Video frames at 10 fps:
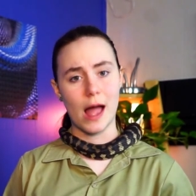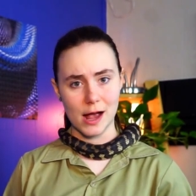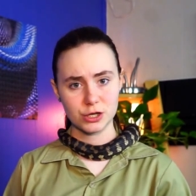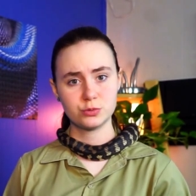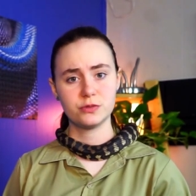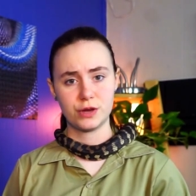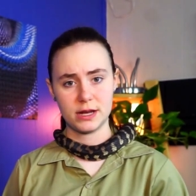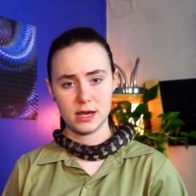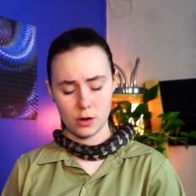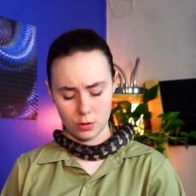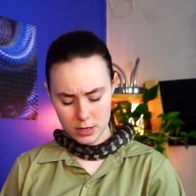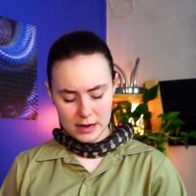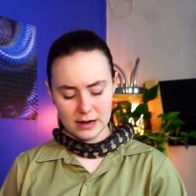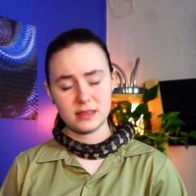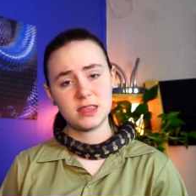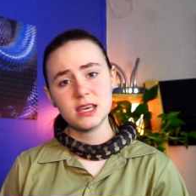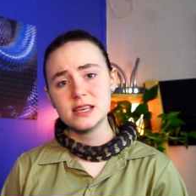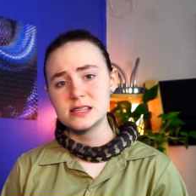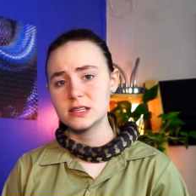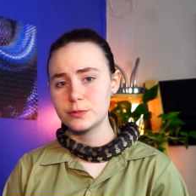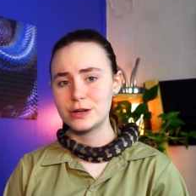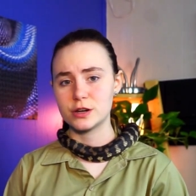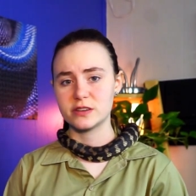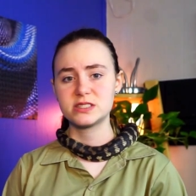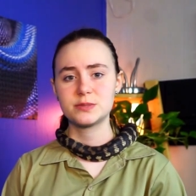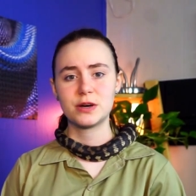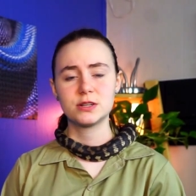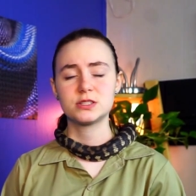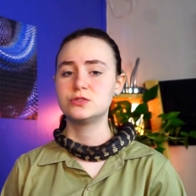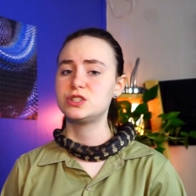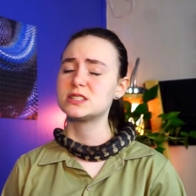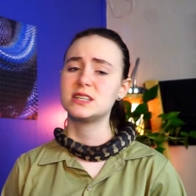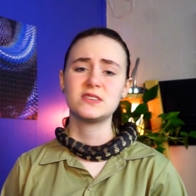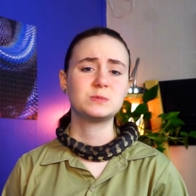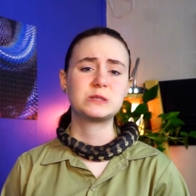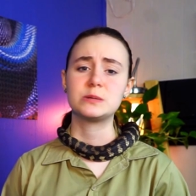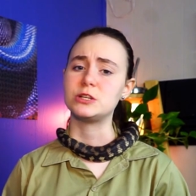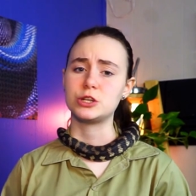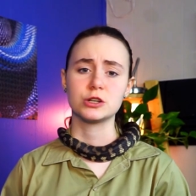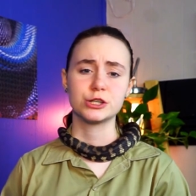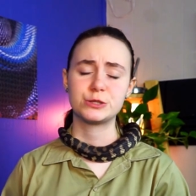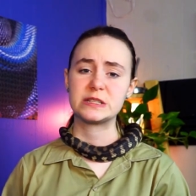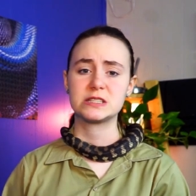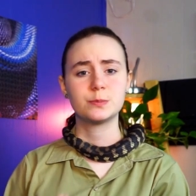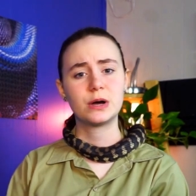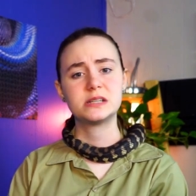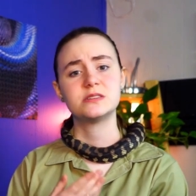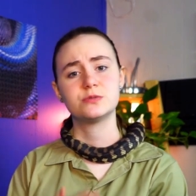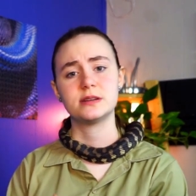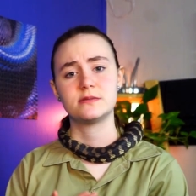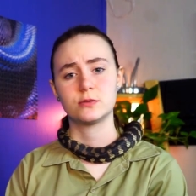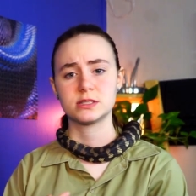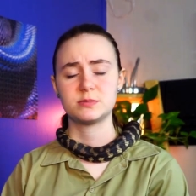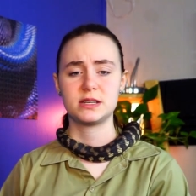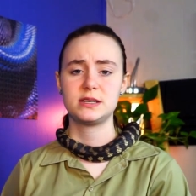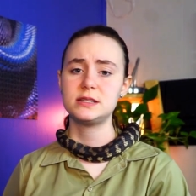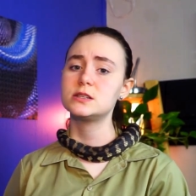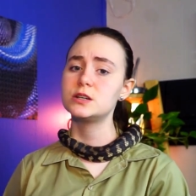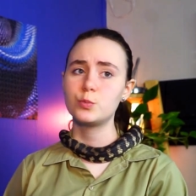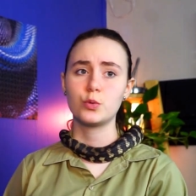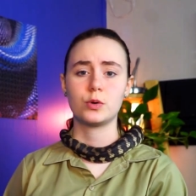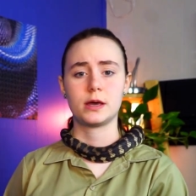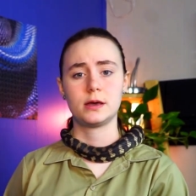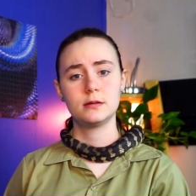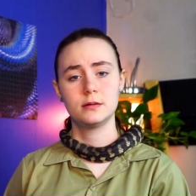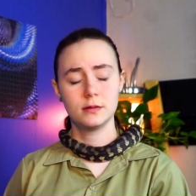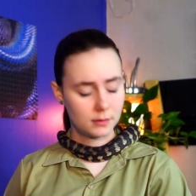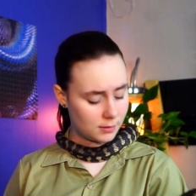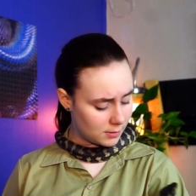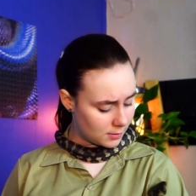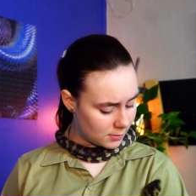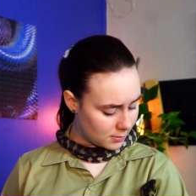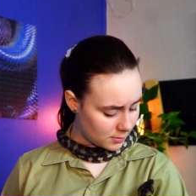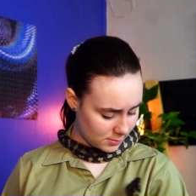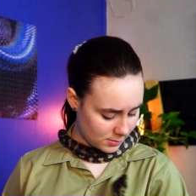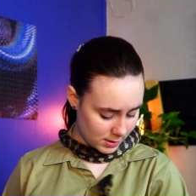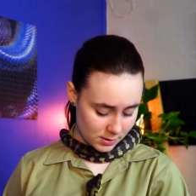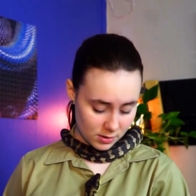actual video, and I think he's a little bit nervous about it, so just give him some encouragement, some positive reinforcement. He's a good boy. He's